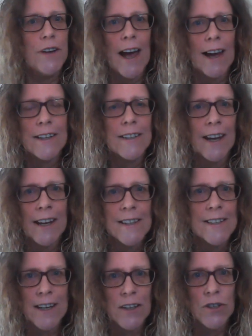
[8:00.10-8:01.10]

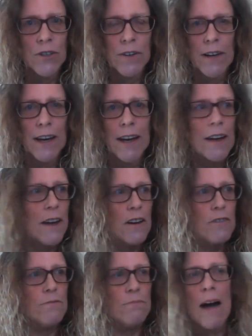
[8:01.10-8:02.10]
18th century
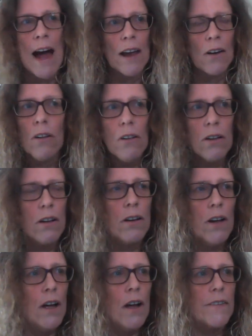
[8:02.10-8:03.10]
male,
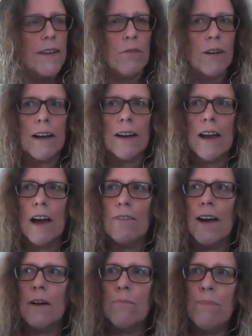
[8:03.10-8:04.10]
then we can have
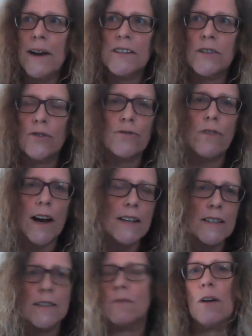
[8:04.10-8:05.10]
our best
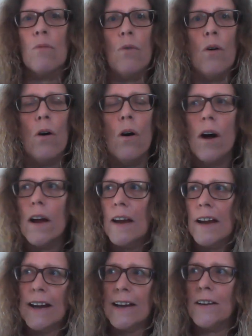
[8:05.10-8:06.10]
dress that we wore
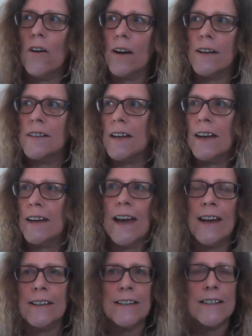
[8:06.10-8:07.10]
in
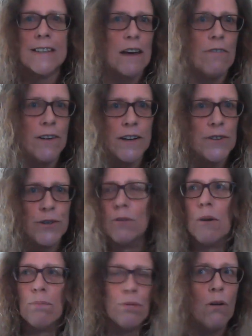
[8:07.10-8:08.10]
1987 to
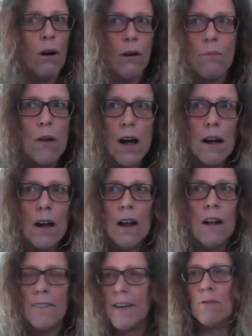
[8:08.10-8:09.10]
a prom,
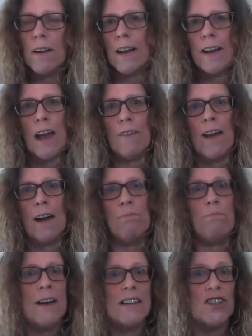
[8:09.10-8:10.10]
then we can have our
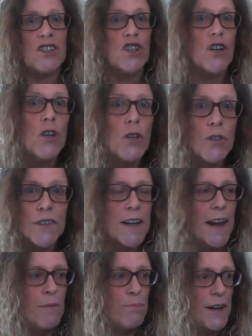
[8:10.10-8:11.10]
best shoes and
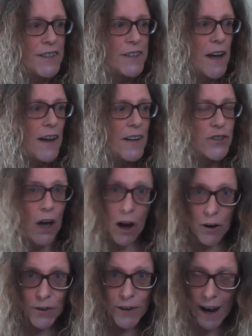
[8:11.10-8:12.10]
our best
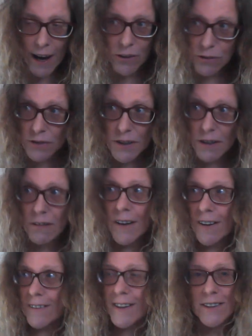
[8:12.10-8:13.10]
toenails.
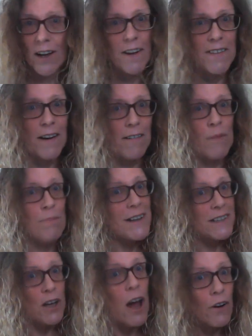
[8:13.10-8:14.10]
Let's go there, our
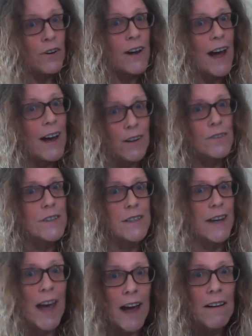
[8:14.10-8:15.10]
best toenails,
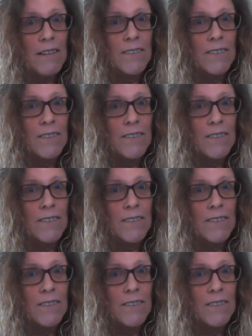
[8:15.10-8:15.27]
yeah?